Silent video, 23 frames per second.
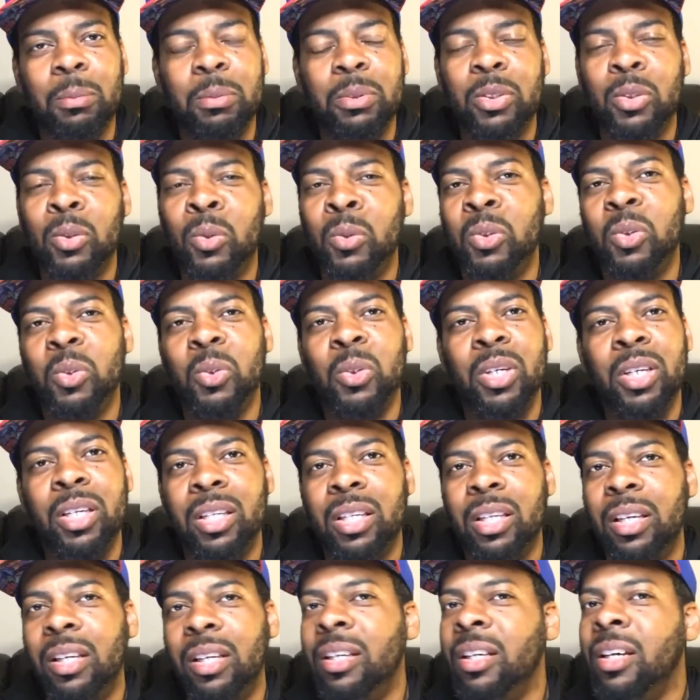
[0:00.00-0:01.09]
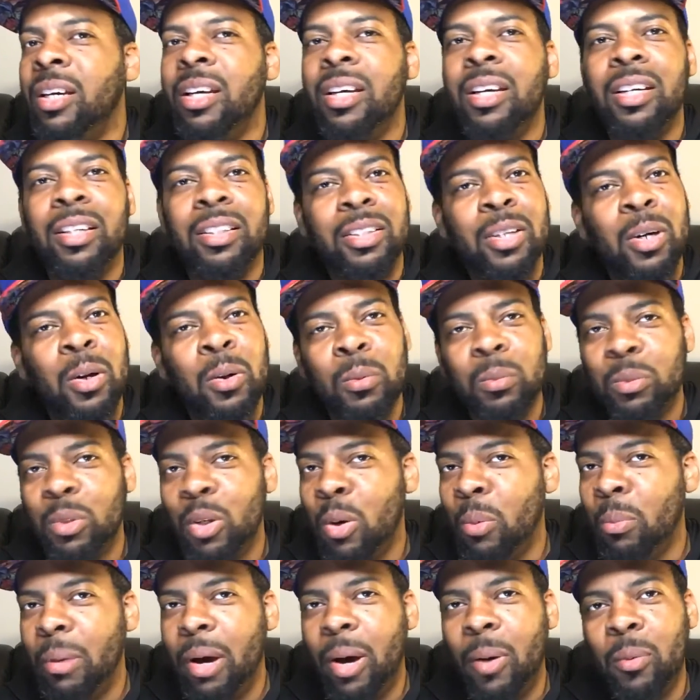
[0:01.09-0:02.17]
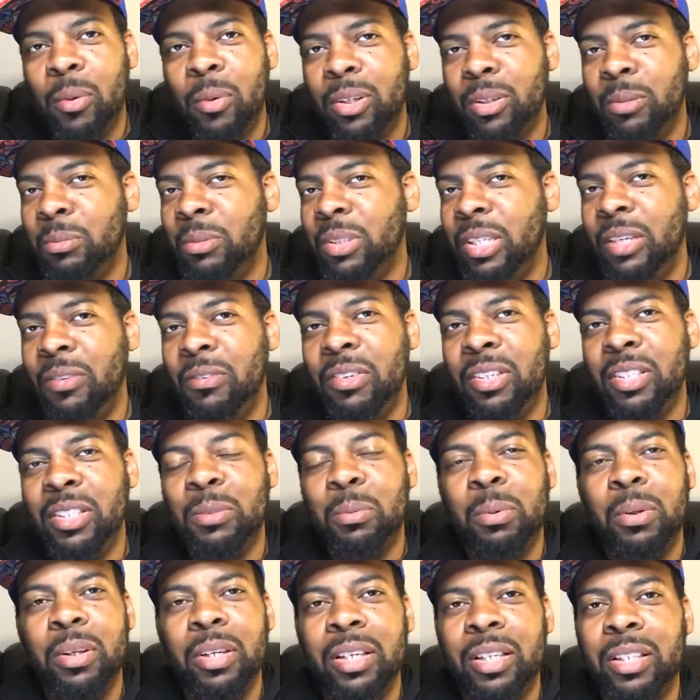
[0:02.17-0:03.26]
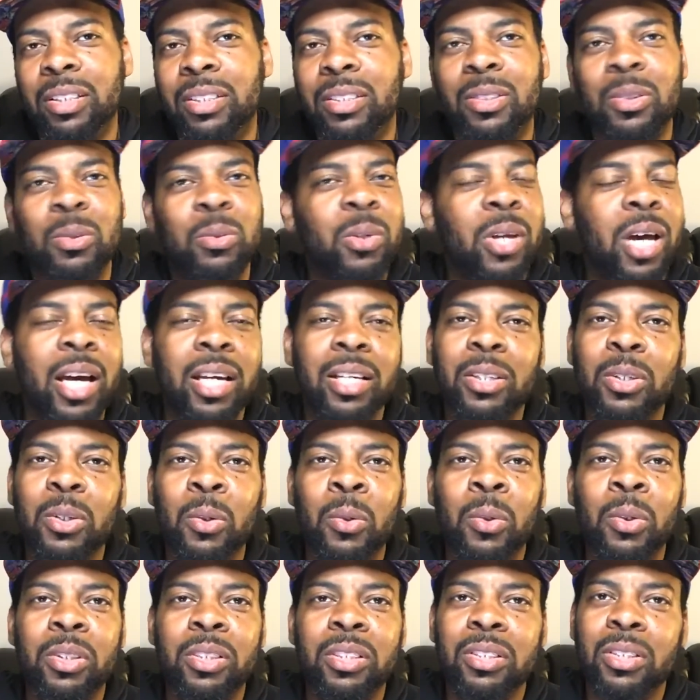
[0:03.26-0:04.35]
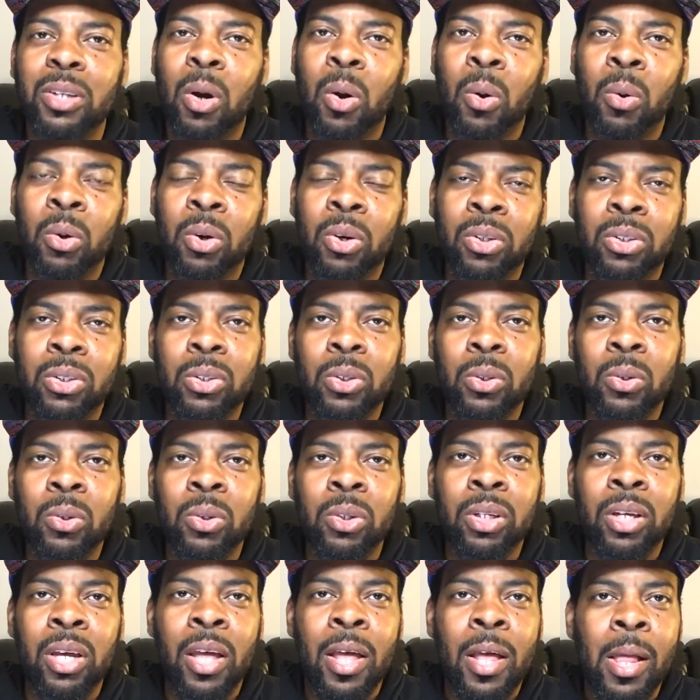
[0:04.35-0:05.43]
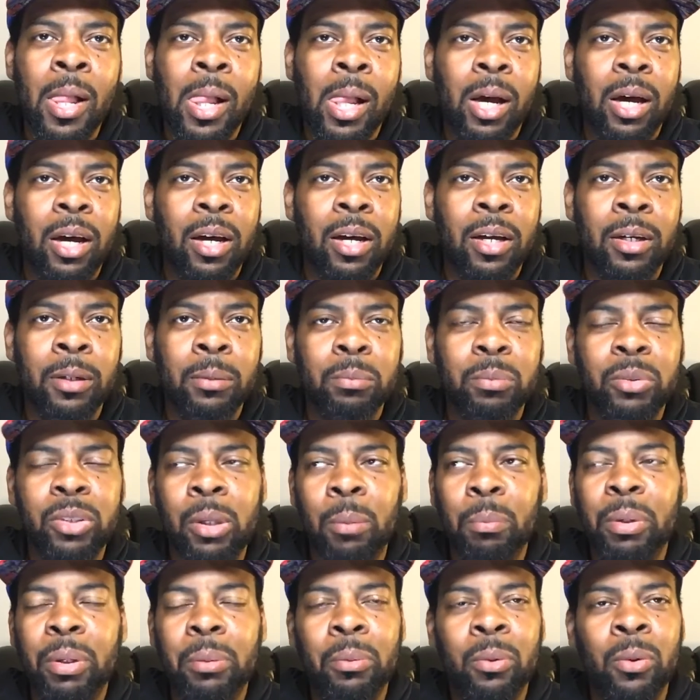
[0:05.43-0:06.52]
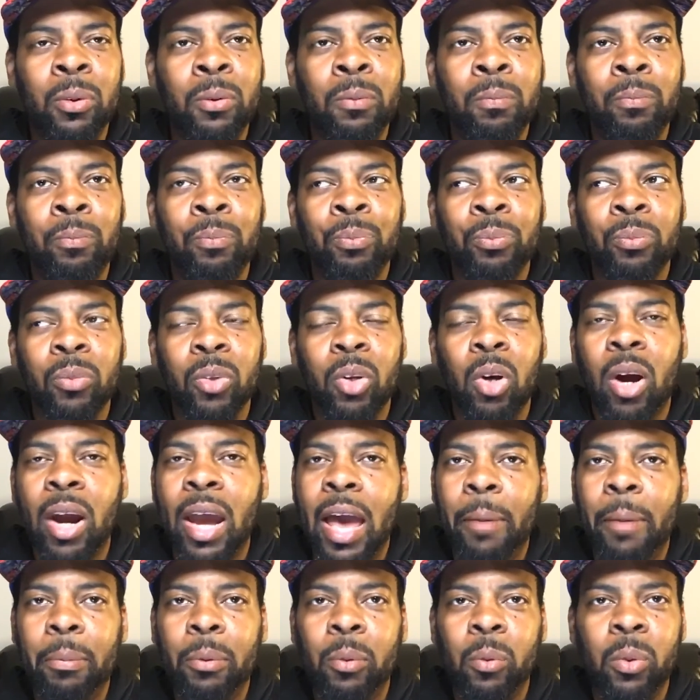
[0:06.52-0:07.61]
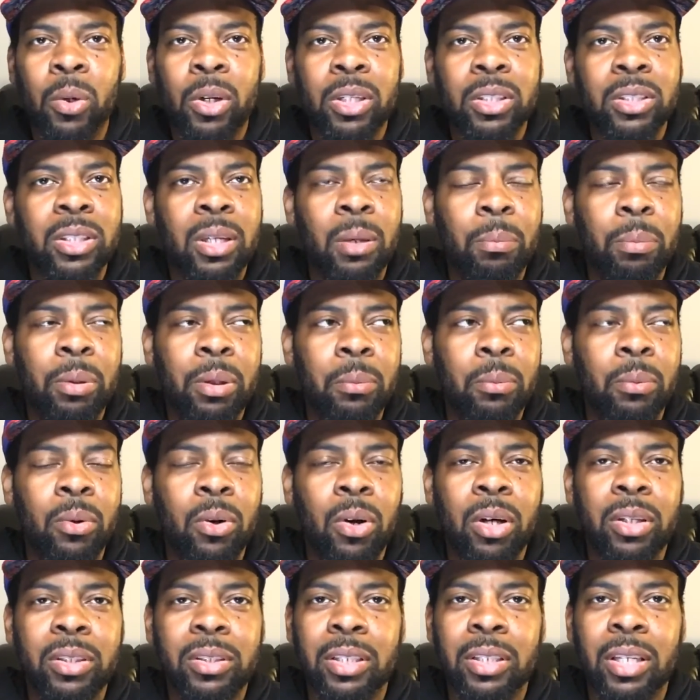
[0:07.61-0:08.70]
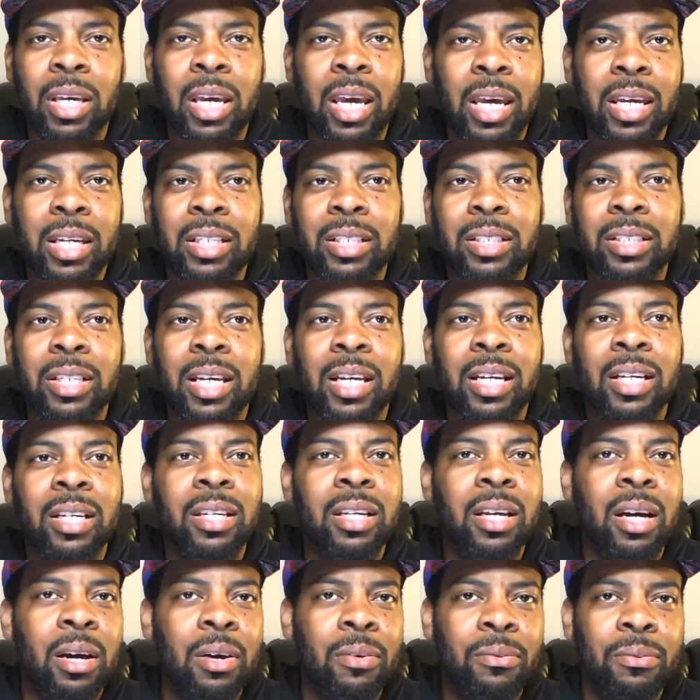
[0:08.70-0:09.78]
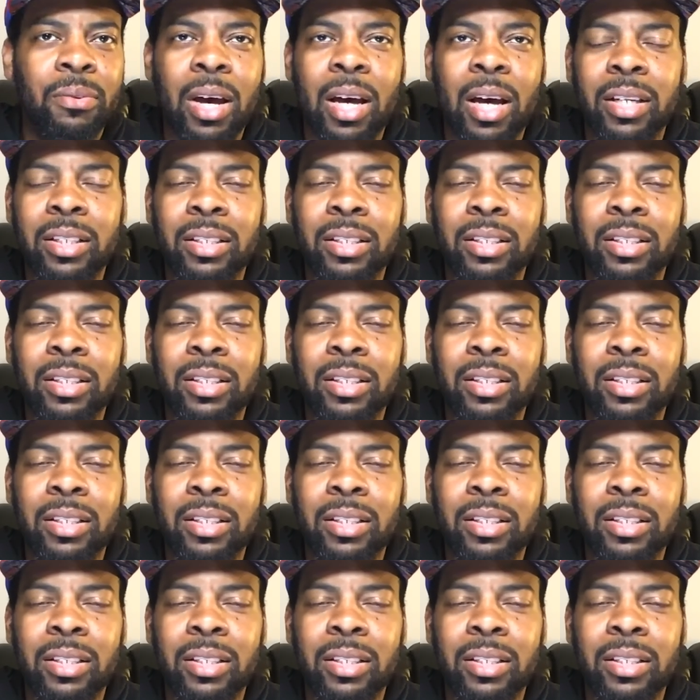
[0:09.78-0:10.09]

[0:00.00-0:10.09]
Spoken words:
soon as you get in there. Don't buy one of them TVs, please. Do not do it. Just hold on to it. Some people are happy with it. Some people are saying, "Hey, this ain't enough. I